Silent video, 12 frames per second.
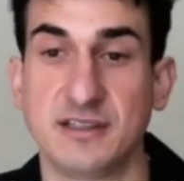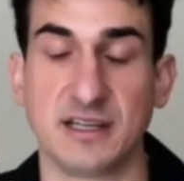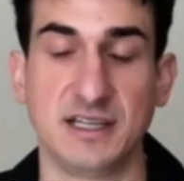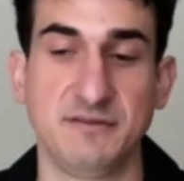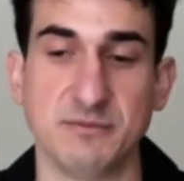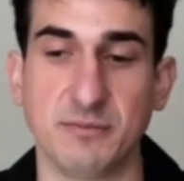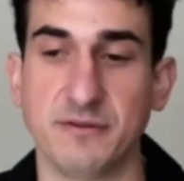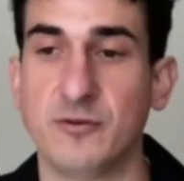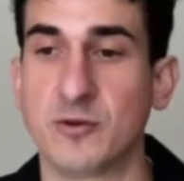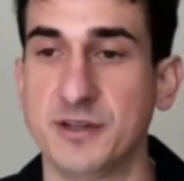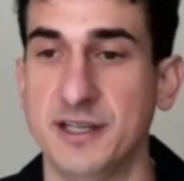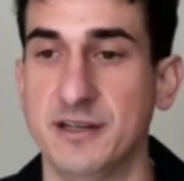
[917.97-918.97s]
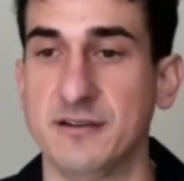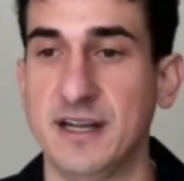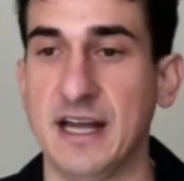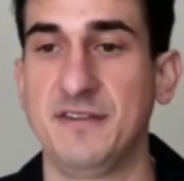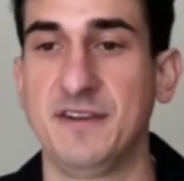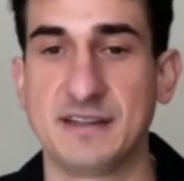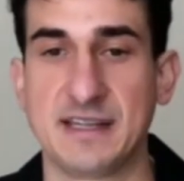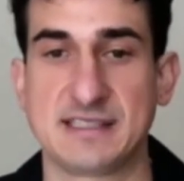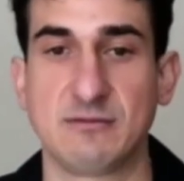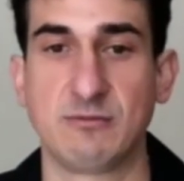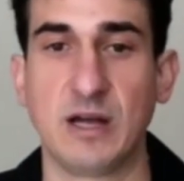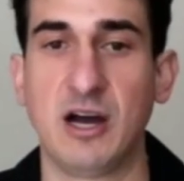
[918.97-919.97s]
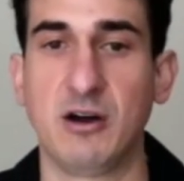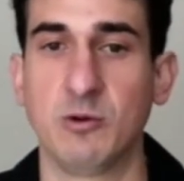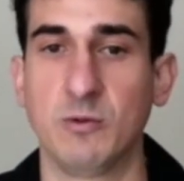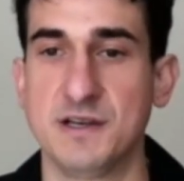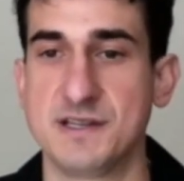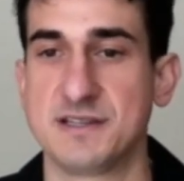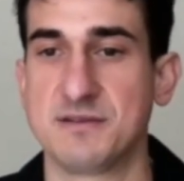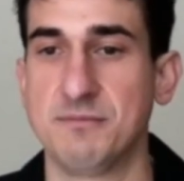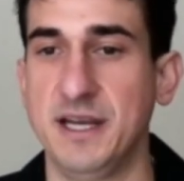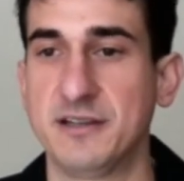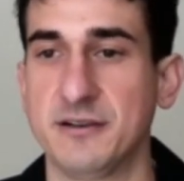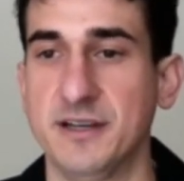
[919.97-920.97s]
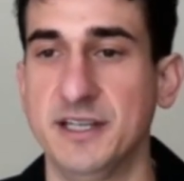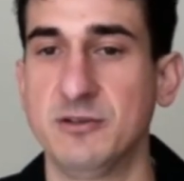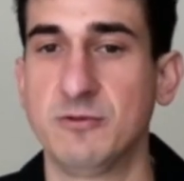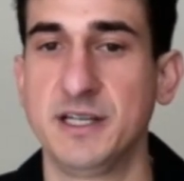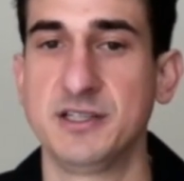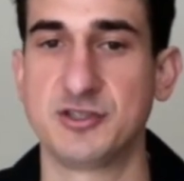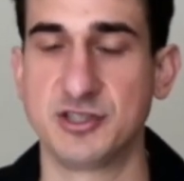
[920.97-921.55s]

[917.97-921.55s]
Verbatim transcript: like even before the internet, I feel like that's how I was as a maker anyways,